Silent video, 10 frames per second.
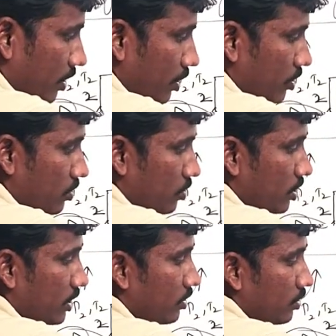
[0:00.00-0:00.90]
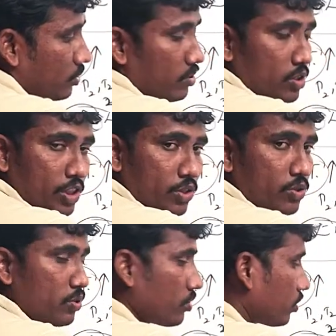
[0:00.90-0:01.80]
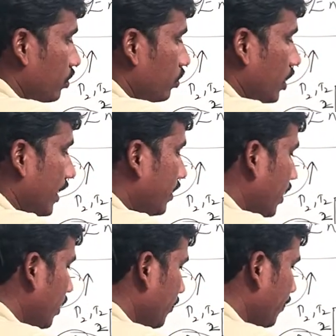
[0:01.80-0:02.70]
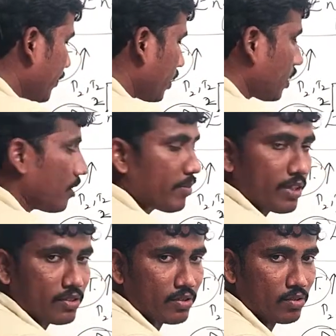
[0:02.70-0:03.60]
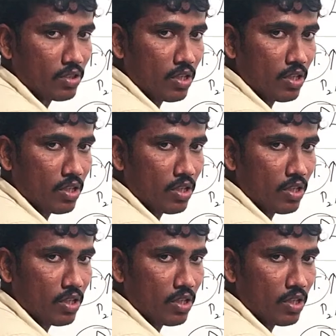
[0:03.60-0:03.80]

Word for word: it is using to, it is used to run the compressor.